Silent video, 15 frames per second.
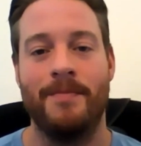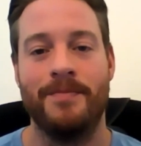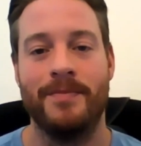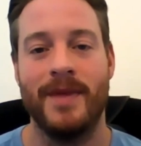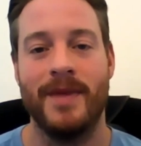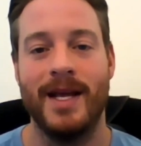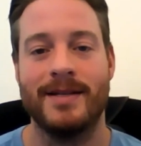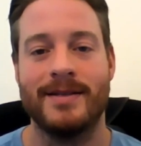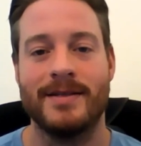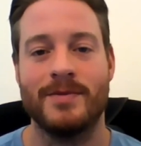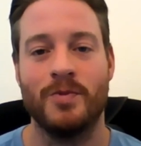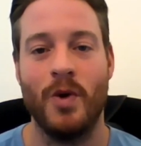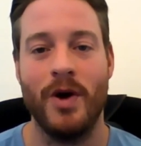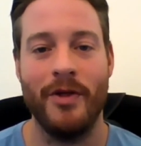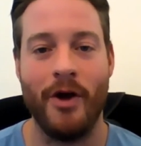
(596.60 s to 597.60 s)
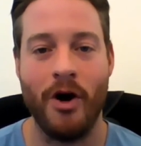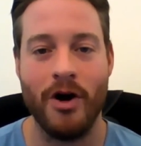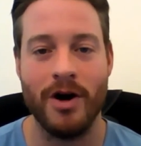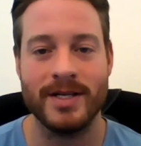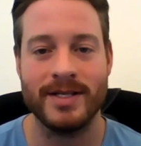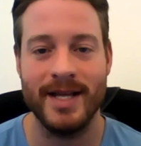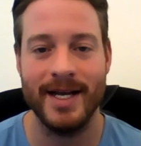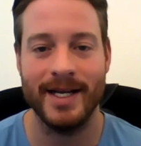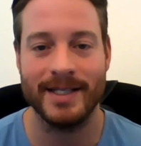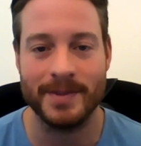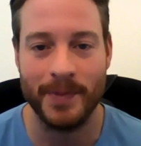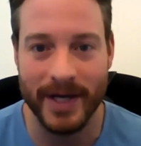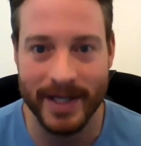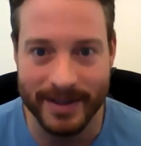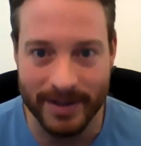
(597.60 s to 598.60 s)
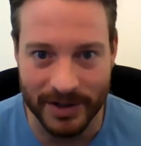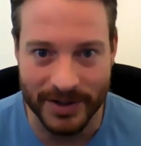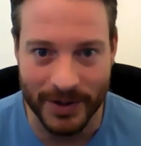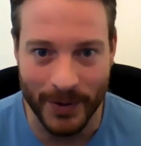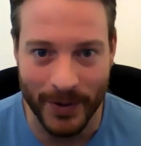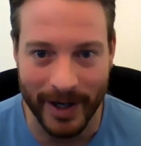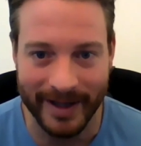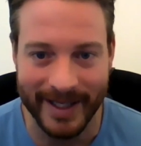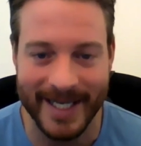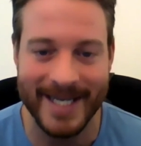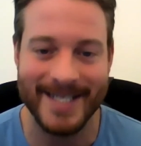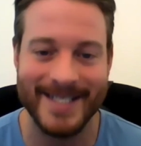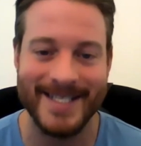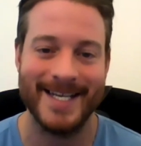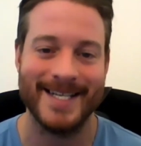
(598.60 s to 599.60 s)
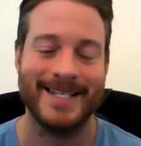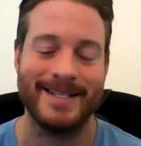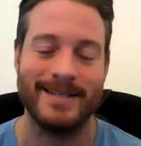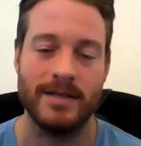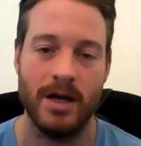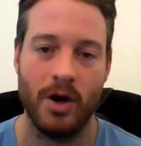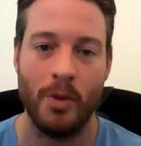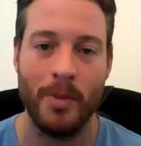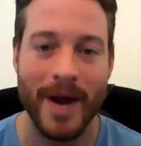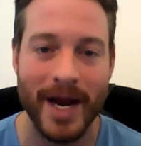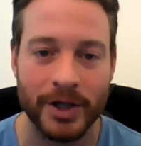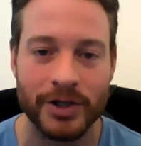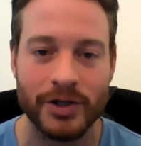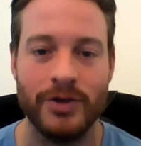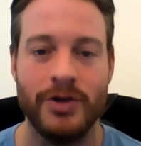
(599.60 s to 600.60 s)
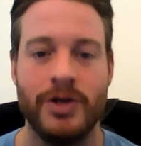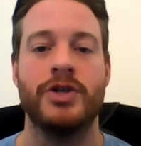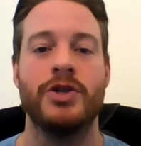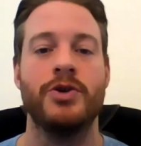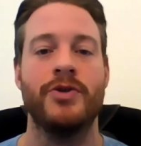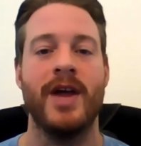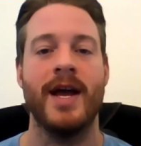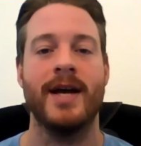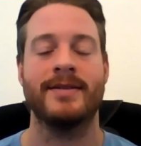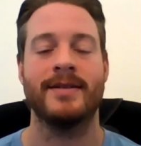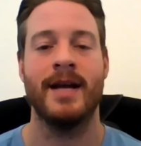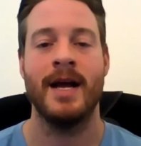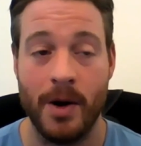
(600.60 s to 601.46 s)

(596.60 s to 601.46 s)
It's one of the hardest things, but it's also one of the easiest. So make sure you do that.